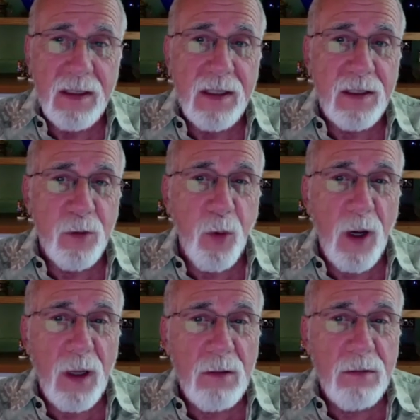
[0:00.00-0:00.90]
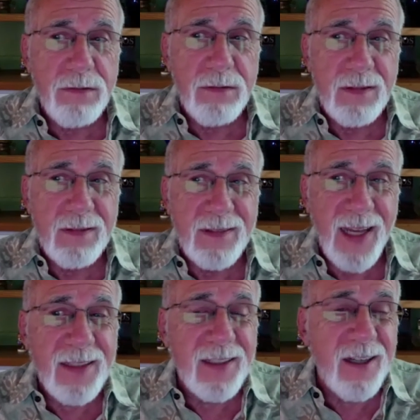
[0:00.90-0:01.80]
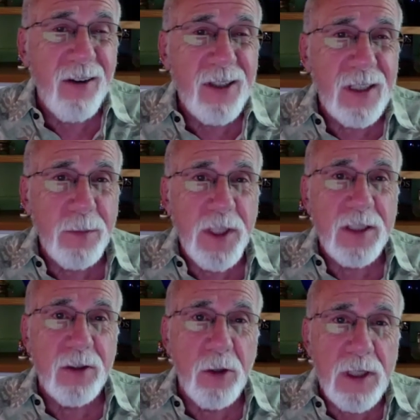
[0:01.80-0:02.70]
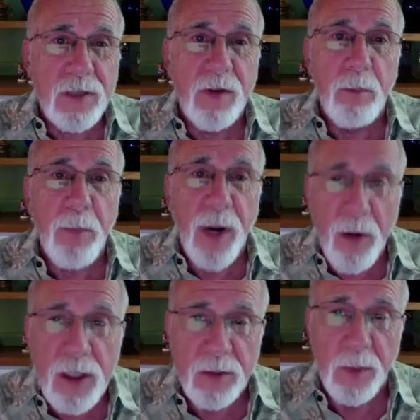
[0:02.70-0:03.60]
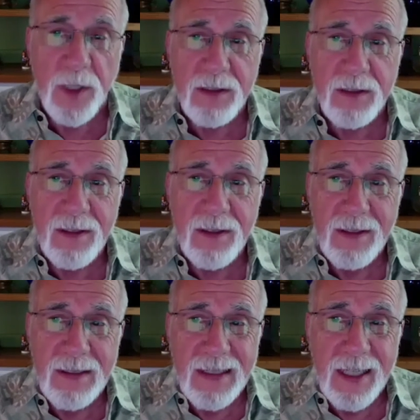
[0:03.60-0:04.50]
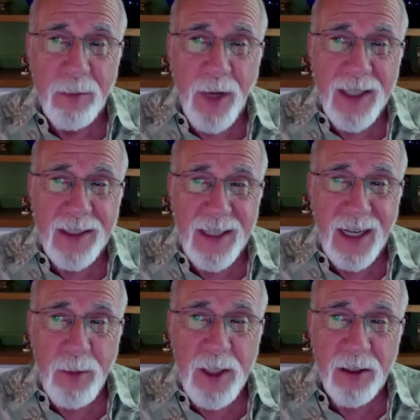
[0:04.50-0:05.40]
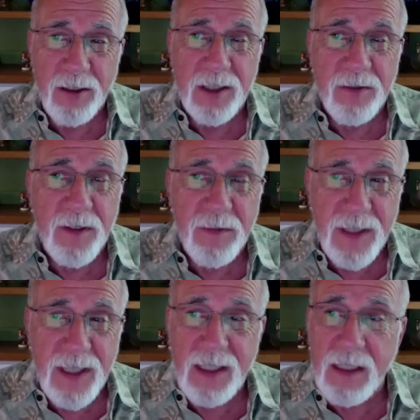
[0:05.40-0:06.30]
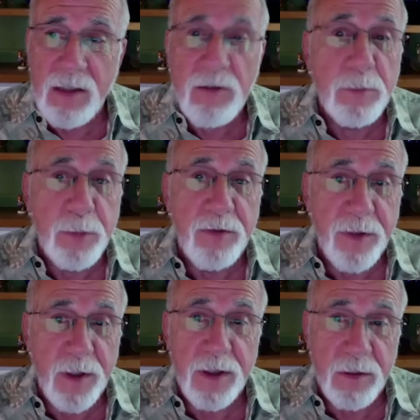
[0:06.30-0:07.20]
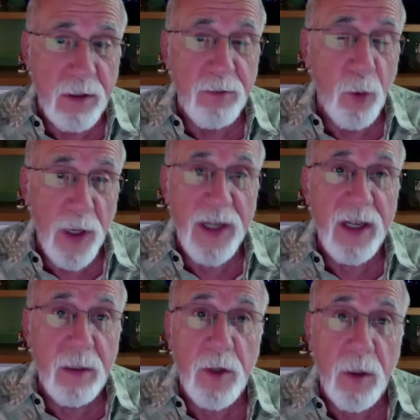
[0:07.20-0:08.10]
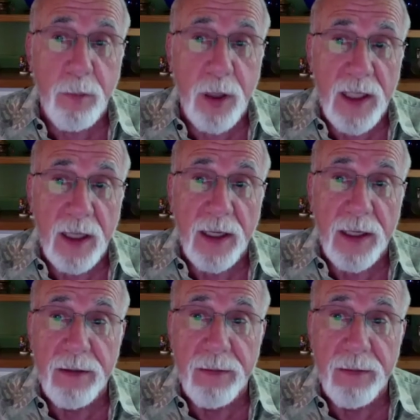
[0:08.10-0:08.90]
At 12, Dad starts to be a source of embarrassment. And by the time he turns 15, he would prefer to avoid him completely.